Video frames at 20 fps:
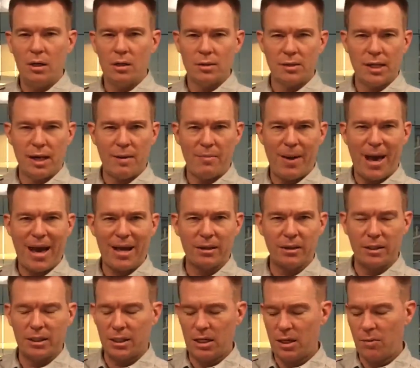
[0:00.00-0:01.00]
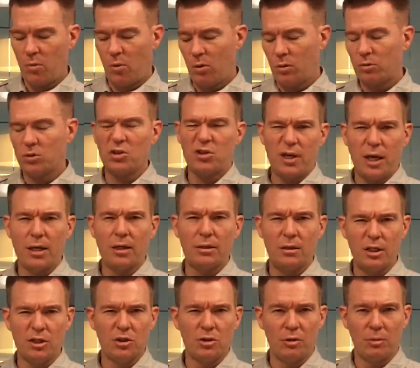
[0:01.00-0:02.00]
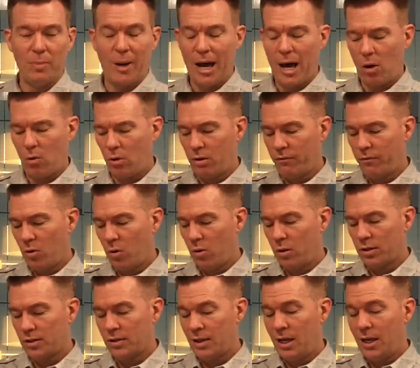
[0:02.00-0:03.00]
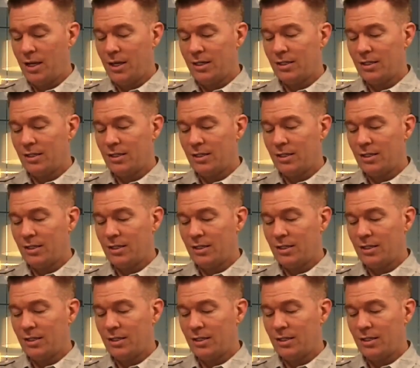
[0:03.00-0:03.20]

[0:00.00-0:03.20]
It's not a backlit keyboard, which would take additional power, of course.